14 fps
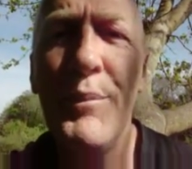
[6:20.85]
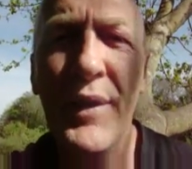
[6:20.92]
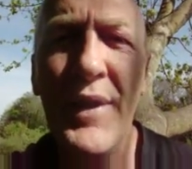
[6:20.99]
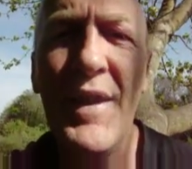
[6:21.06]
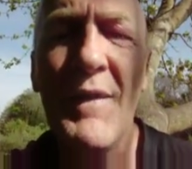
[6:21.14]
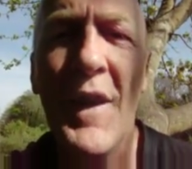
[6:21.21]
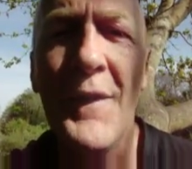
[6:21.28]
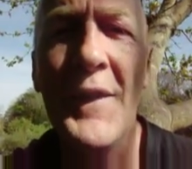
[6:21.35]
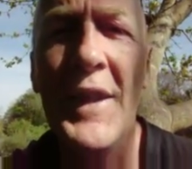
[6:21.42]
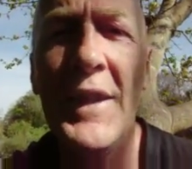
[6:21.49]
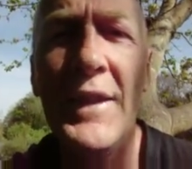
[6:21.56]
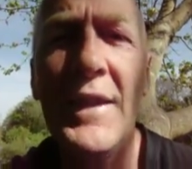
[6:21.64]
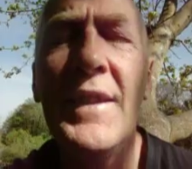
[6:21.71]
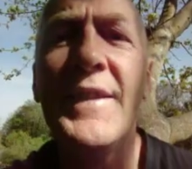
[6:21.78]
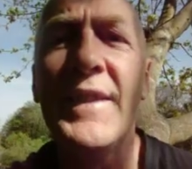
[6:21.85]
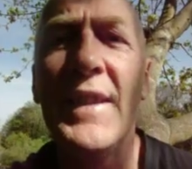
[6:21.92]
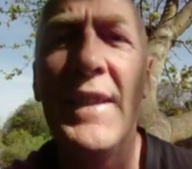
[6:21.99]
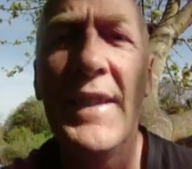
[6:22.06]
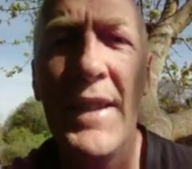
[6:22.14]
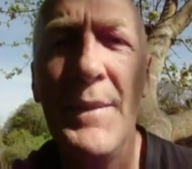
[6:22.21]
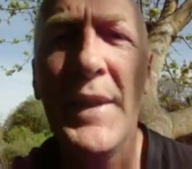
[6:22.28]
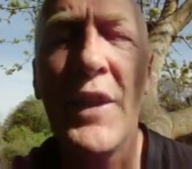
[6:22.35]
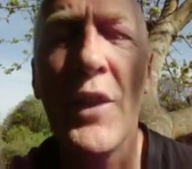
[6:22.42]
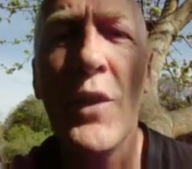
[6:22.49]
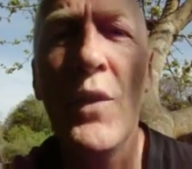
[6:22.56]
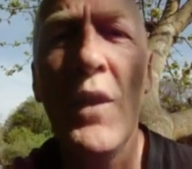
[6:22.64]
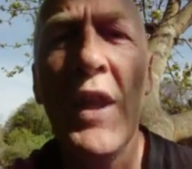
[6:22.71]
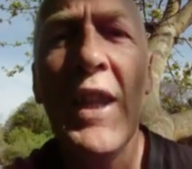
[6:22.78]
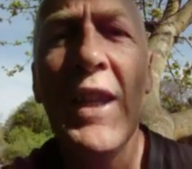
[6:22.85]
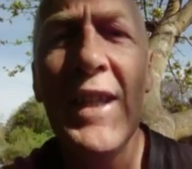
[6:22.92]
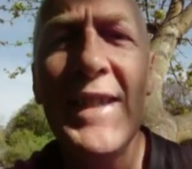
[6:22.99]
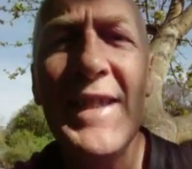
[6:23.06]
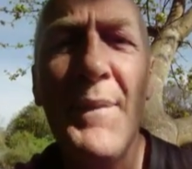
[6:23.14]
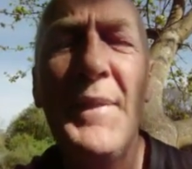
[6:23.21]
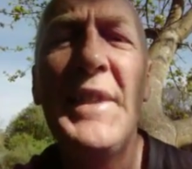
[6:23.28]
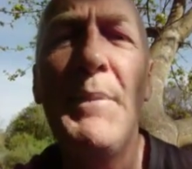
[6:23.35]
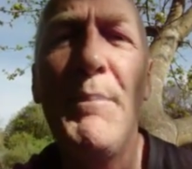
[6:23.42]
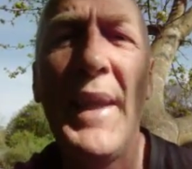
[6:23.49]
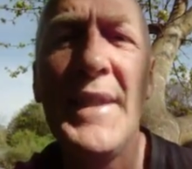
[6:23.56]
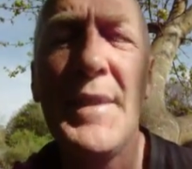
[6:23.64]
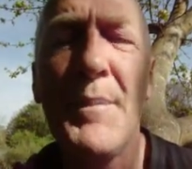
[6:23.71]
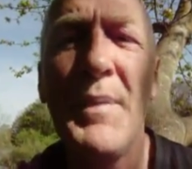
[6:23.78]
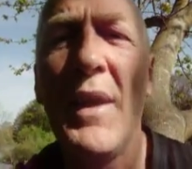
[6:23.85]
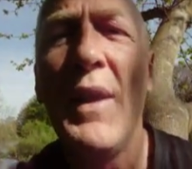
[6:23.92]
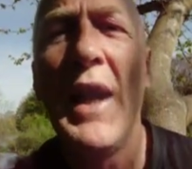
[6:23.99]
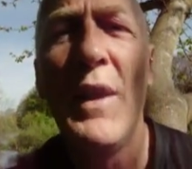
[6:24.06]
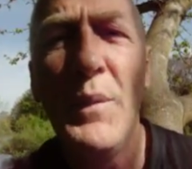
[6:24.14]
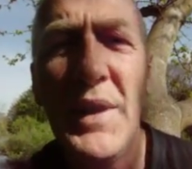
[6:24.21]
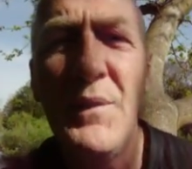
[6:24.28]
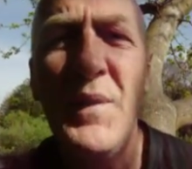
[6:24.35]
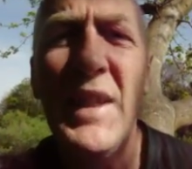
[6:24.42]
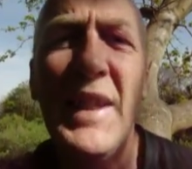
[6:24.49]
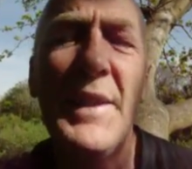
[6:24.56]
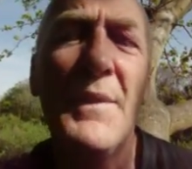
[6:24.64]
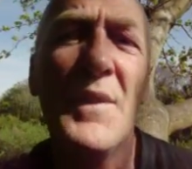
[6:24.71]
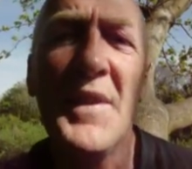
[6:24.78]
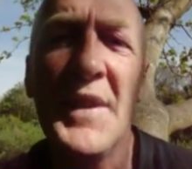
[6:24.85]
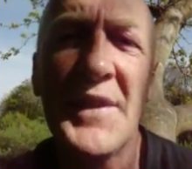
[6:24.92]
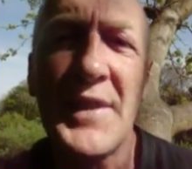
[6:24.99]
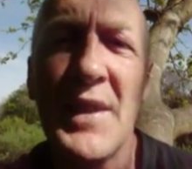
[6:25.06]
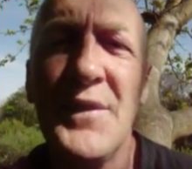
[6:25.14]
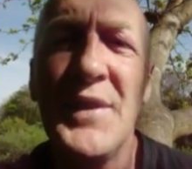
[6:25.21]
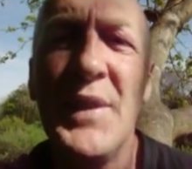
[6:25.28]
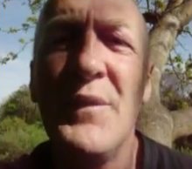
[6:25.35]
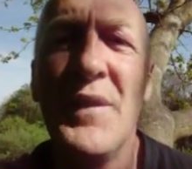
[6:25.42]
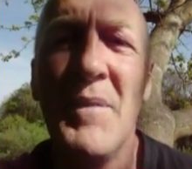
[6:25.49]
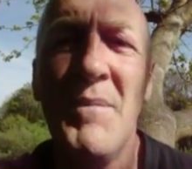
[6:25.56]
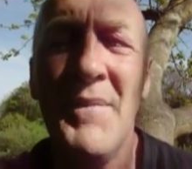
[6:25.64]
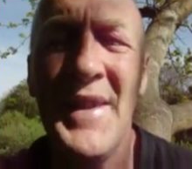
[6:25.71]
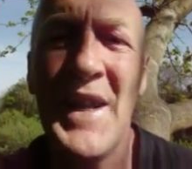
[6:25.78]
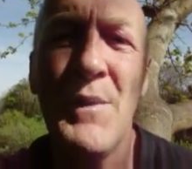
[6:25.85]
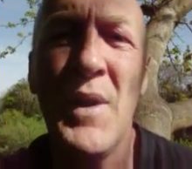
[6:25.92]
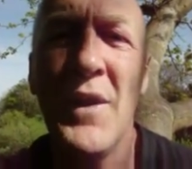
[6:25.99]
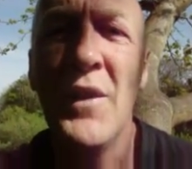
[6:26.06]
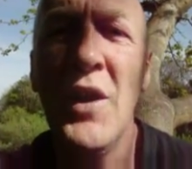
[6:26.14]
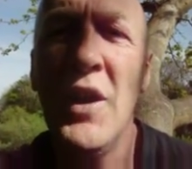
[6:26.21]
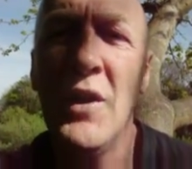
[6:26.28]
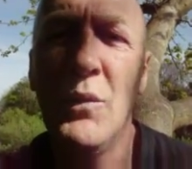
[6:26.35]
Put it on there. Say, there we go. Let's have a debate about how we really run this country from now on.